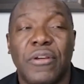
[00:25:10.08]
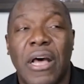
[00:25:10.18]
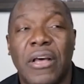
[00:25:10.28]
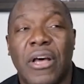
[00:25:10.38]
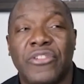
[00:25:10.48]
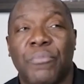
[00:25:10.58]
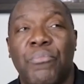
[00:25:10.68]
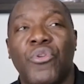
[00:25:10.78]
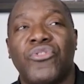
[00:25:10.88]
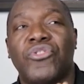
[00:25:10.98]
as
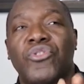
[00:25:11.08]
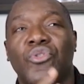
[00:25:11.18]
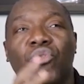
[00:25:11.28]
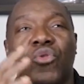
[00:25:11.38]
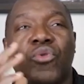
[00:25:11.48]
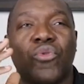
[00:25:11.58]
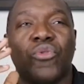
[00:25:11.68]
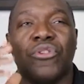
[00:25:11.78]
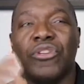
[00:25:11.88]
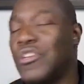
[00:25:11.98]
opposed to
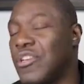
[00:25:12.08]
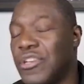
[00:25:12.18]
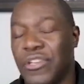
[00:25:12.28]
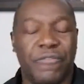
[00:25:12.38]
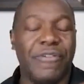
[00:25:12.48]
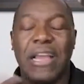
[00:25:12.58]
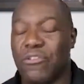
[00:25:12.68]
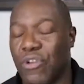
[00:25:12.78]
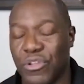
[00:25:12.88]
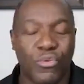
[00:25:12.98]
you know flying
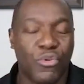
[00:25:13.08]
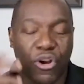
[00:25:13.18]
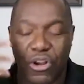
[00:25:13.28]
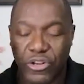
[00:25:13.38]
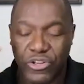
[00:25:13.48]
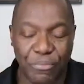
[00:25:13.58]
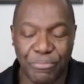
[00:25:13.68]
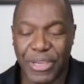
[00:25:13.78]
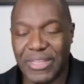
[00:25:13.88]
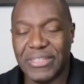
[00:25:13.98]
around the world
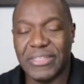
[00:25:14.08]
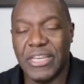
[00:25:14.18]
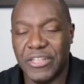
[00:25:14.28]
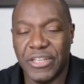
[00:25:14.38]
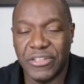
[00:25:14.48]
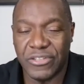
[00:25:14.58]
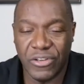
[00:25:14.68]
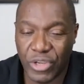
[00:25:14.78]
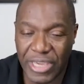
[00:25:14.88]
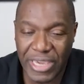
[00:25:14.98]
jumping on stages
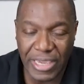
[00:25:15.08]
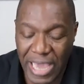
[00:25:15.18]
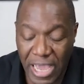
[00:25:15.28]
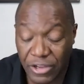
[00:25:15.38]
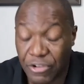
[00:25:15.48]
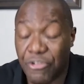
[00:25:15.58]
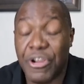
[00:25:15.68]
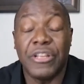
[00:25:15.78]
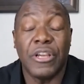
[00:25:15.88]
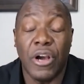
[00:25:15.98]
looking at
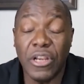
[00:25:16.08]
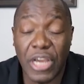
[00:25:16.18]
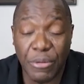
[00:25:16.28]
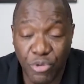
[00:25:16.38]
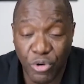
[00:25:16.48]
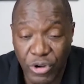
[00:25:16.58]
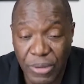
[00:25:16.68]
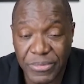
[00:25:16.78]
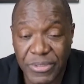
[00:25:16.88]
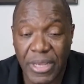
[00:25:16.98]
creating online
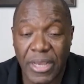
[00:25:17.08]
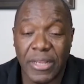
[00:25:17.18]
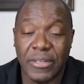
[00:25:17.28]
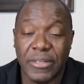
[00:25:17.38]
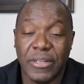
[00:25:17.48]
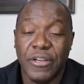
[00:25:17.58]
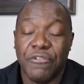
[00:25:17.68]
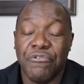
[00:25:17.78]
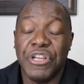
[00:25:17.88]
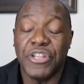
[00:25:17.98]
programs and
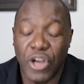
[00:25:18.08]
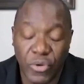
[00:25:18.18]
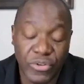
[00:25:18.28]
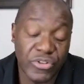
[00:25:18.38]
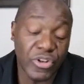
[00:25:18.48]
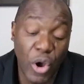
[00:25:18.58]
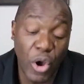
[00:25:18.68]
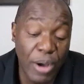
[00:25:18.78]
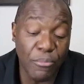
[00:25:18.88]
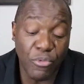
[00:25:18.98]
reaching out so now
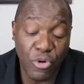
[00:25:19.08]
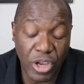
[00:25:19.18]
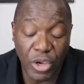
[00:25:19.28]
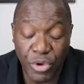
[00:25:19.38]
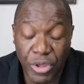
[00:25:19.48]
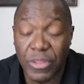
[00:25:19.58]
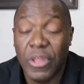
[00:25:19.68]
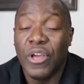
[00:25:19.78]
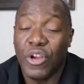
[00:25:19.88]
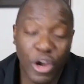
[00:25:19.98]
i'm working with
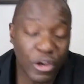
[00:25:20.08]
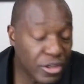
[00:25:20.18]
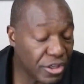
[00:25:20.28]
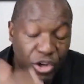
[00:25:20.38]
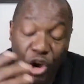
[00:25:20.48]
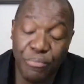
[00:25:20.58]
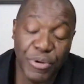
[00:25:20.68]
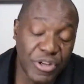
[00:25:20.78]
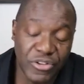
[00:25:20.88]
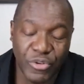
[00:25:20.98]
you know
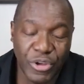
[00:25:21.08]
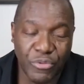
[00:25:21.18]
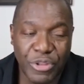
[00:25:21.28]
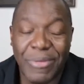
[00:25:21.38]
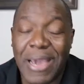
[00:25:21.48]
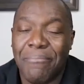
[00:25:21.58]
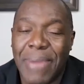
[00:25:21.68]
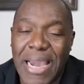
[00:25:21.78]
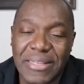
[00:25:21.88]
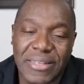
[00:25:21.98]
companies with, with my
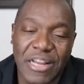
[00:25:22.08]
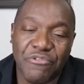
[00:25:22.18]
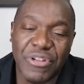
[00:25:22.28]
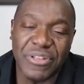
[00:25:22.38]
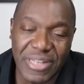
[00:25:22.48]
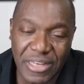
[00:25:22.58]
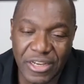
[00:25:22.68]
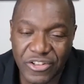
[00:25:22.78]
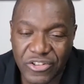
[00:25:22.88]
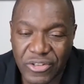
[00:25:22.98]
mindset
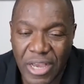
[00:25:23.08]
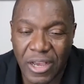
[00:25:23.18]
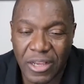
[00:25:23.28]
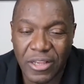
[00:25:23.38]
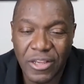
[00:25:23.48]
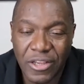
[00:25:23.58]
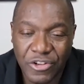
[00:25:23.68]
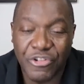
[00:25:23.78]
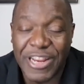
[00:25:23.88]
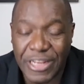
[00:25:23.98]
resilience uh,
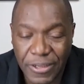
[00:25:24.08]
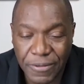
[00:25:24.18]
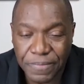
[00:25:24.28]
training